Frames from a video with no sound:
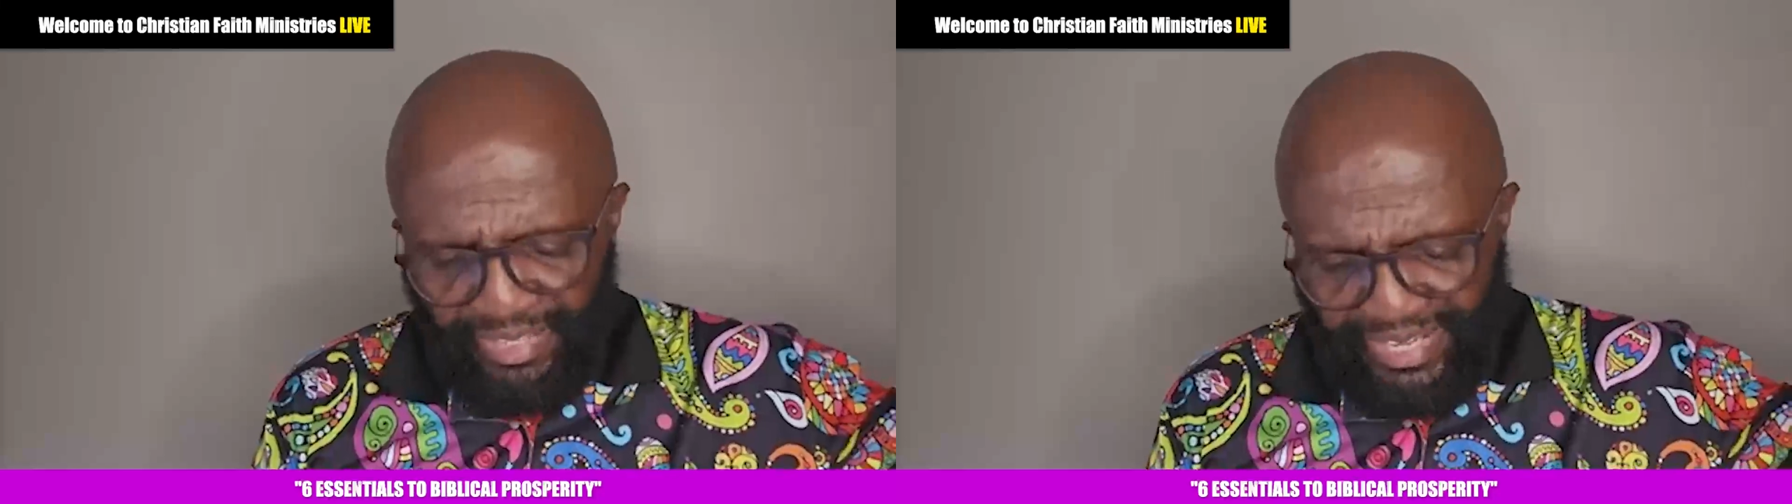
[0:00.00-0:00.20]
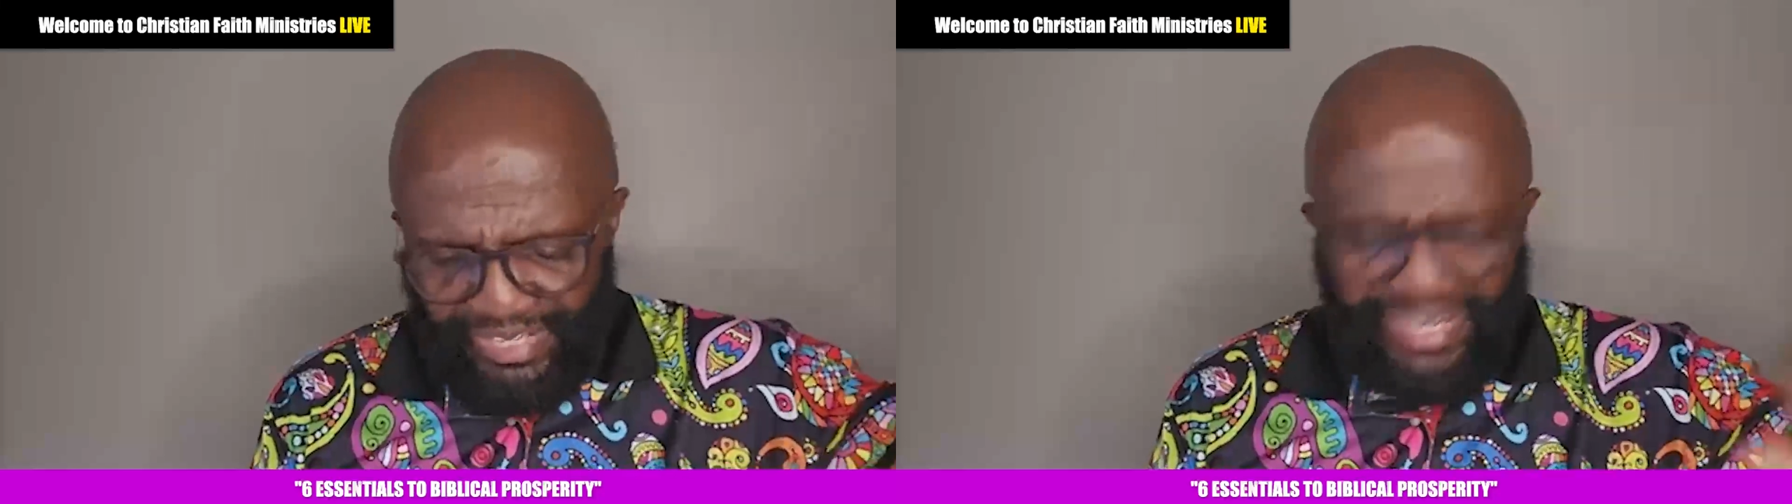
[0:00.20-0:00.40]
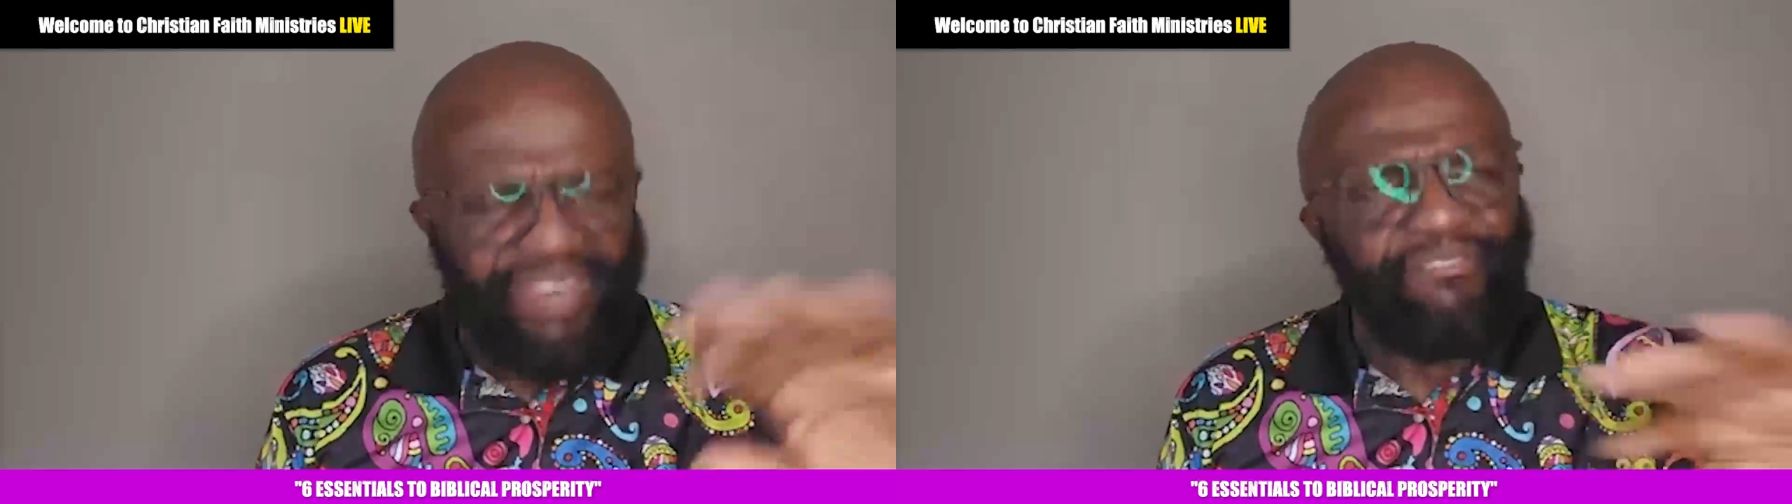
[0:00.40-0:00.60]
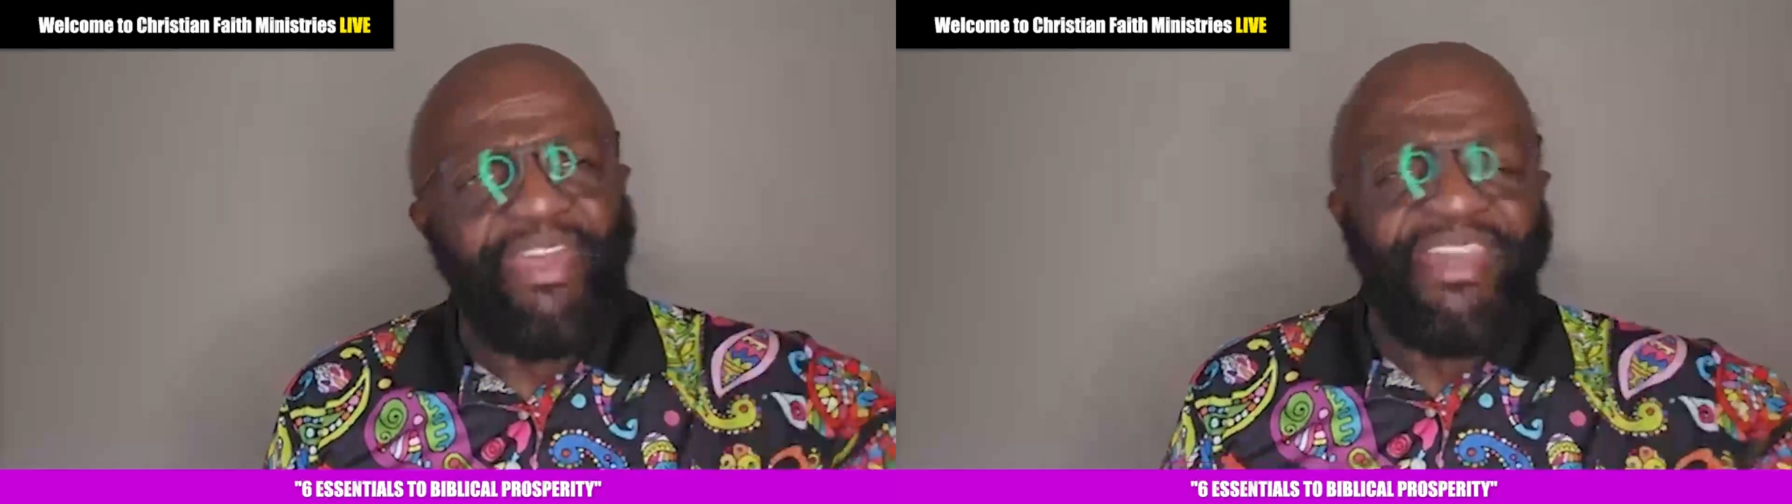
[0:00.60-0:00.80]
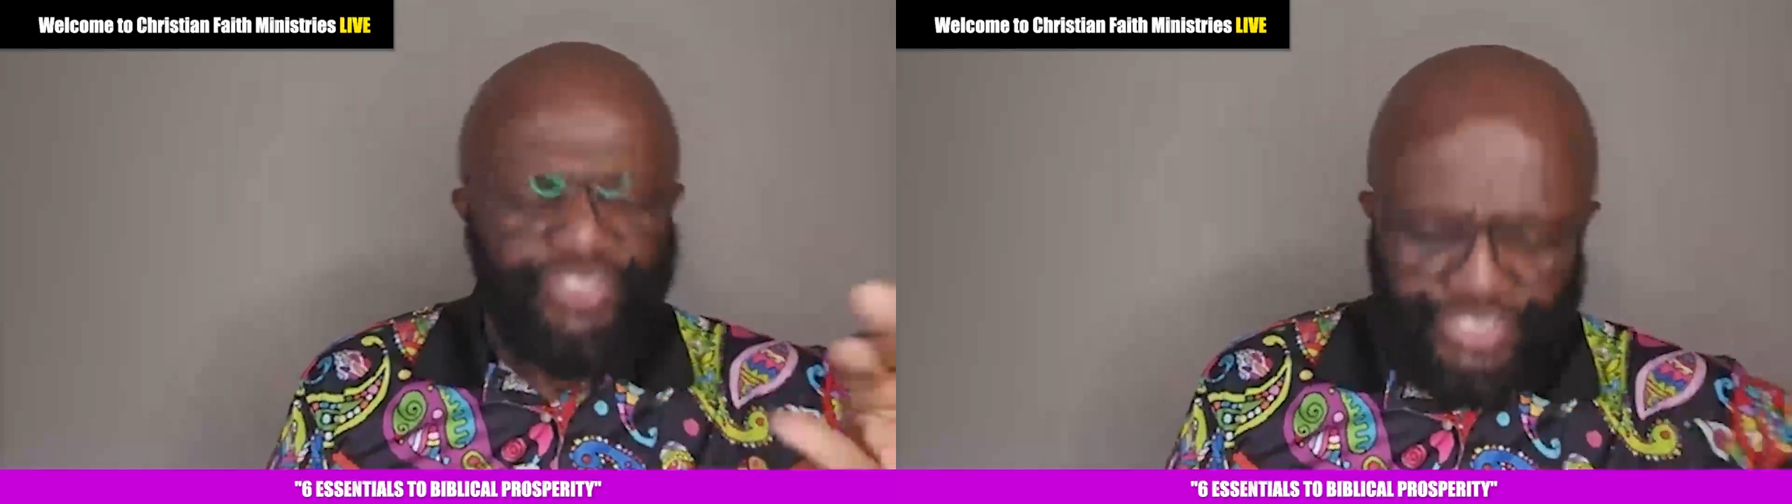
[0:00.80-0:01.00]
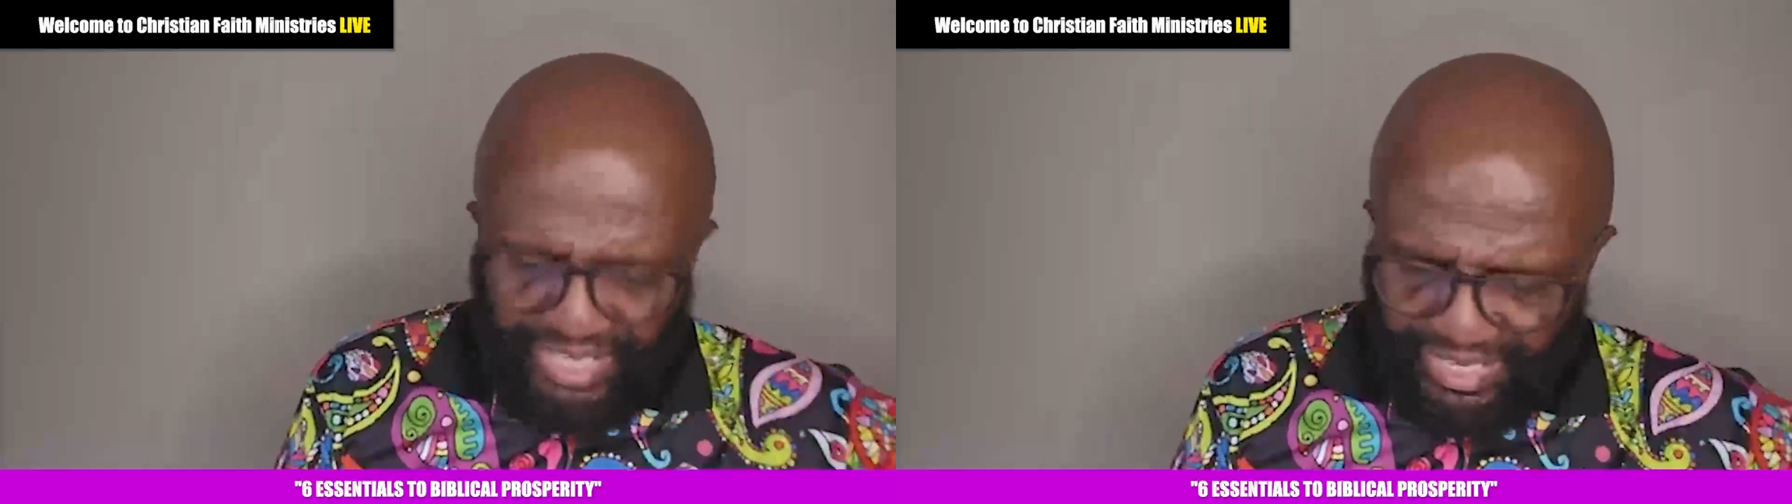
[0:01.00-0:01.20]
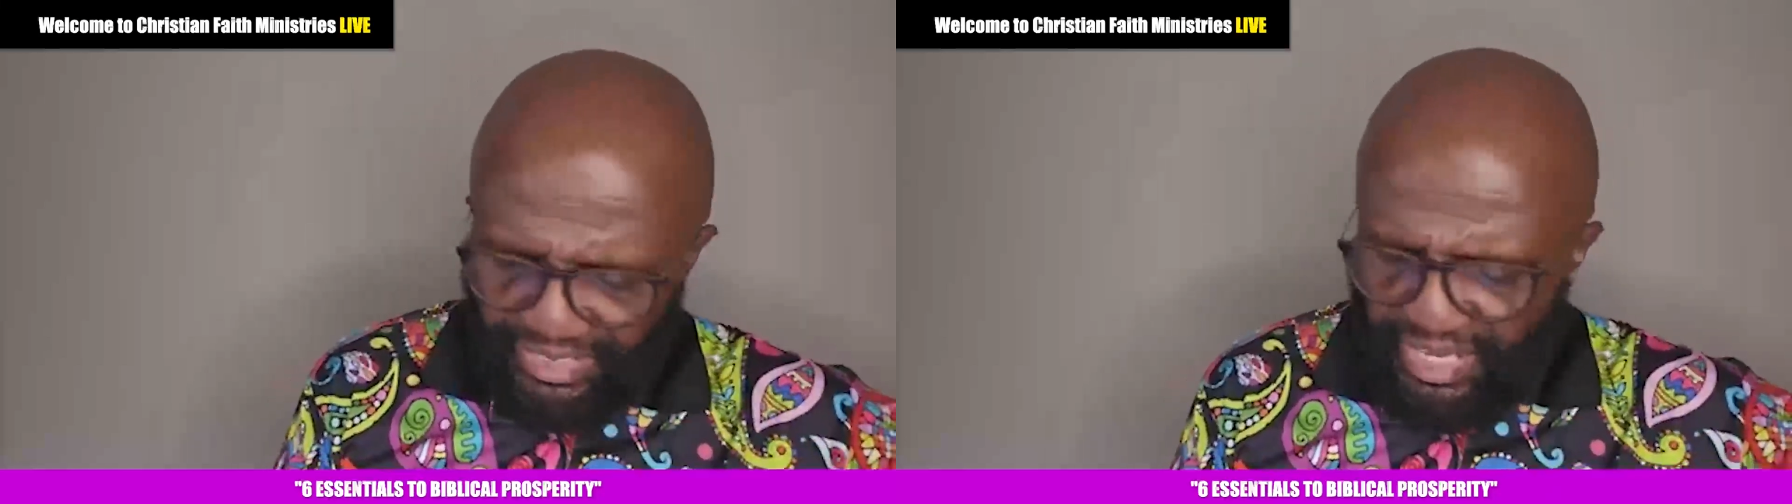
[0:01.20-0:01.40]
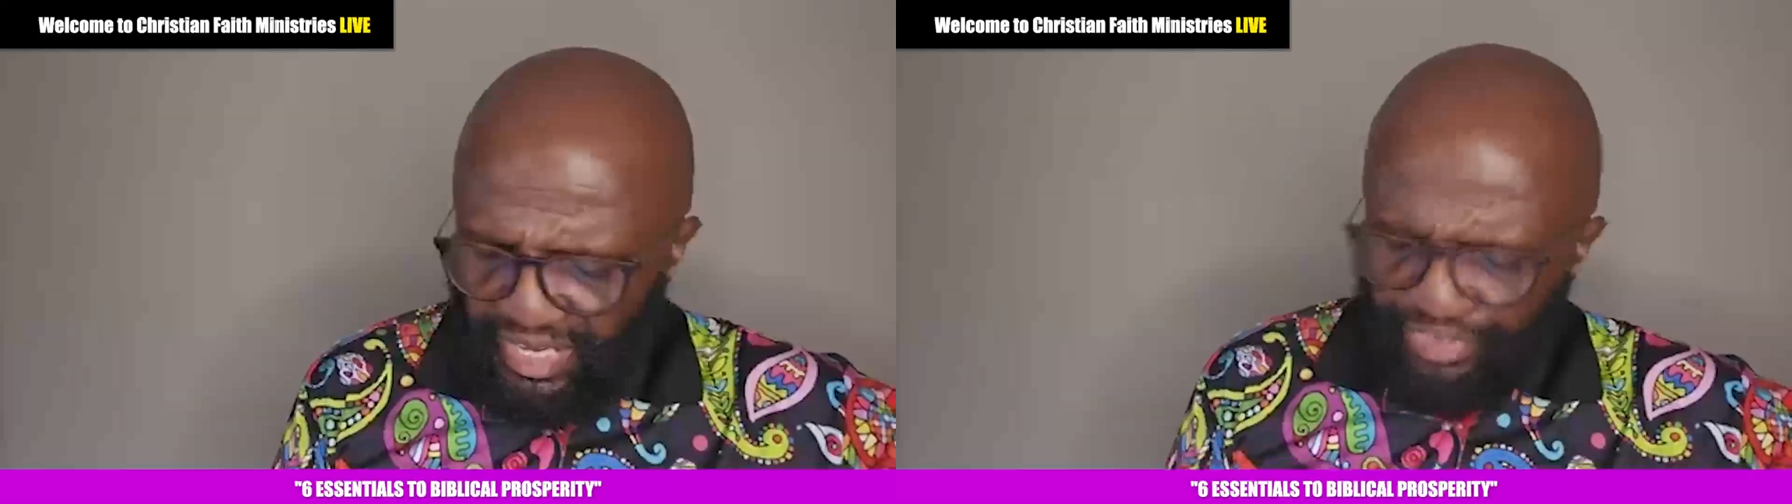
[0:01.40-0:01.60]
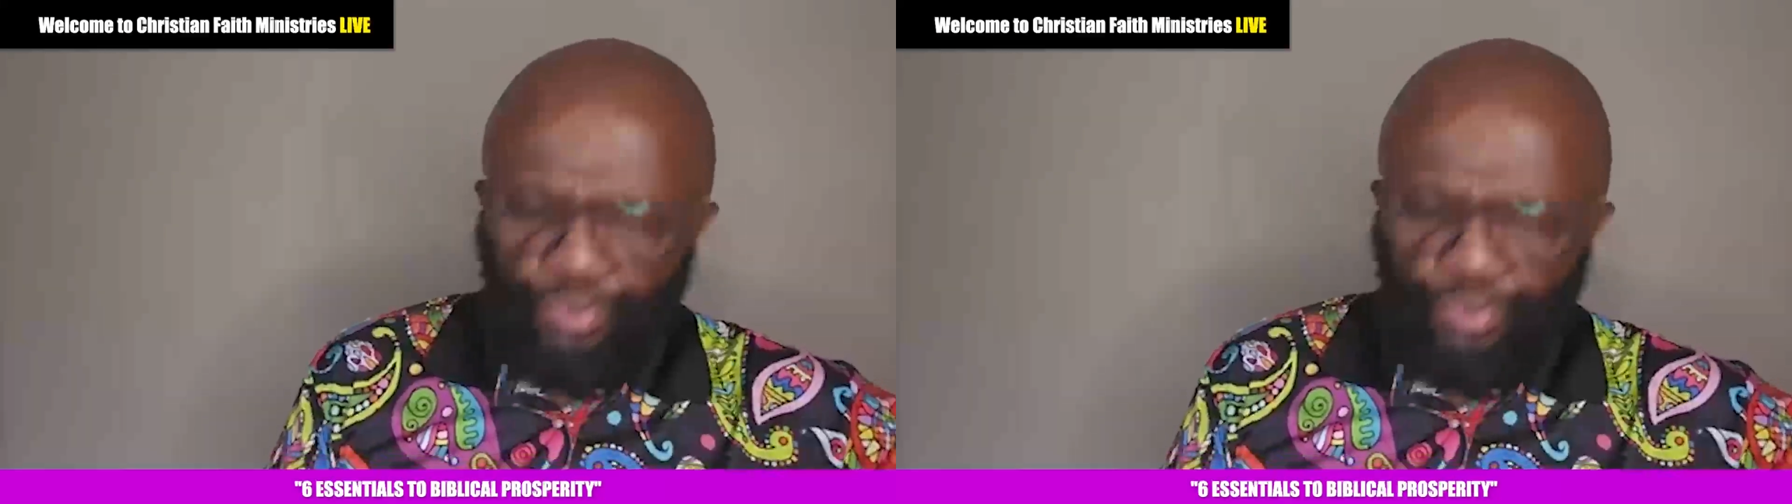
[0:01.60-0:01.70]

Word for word: He said, "I have not seen